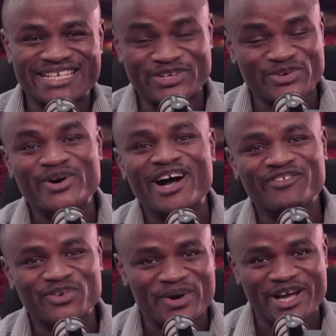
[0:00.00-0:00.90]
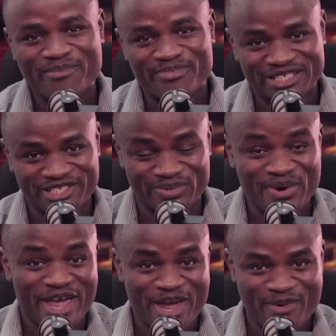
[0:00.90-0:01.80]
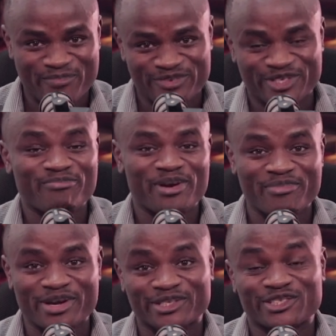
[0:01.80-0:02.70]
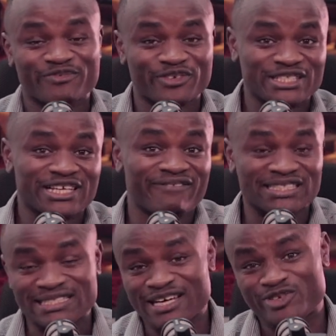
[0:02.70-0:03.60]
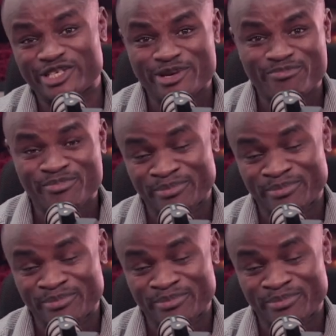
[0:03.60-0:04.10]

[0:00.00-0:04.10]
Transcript: Do you have to wake up at 2 a.m. simply because of your server's downtime